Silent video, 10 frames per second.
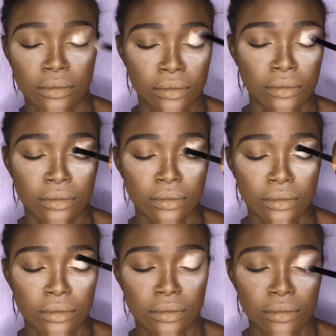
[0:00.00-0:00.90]
Nye
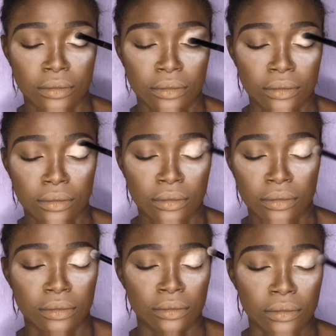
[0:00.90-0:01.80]
Clown White
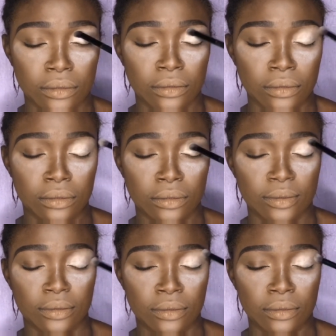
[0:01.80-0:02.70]
in
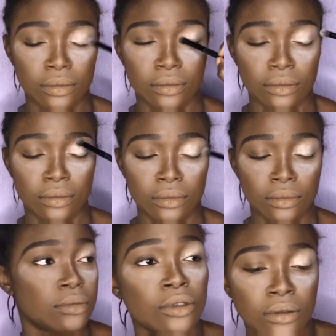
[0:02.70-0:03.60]
01.
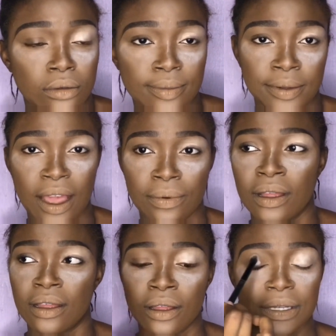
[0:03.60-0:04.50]
I'm
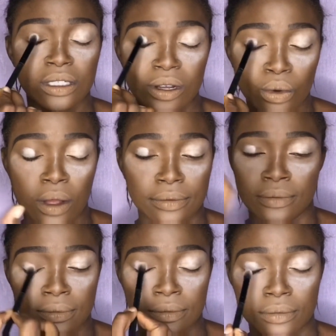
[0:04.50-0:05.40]
just using to prime the
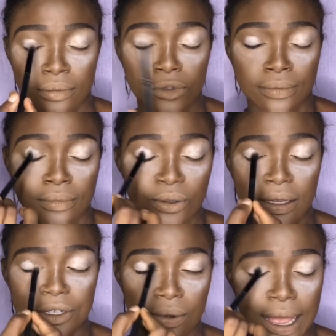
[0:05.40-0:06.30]
eyes. Like, it's a
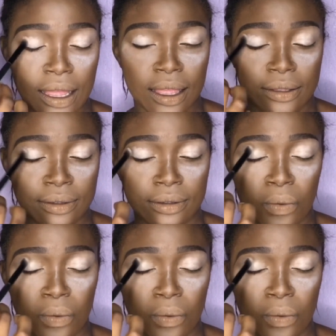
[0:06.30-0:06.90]
very good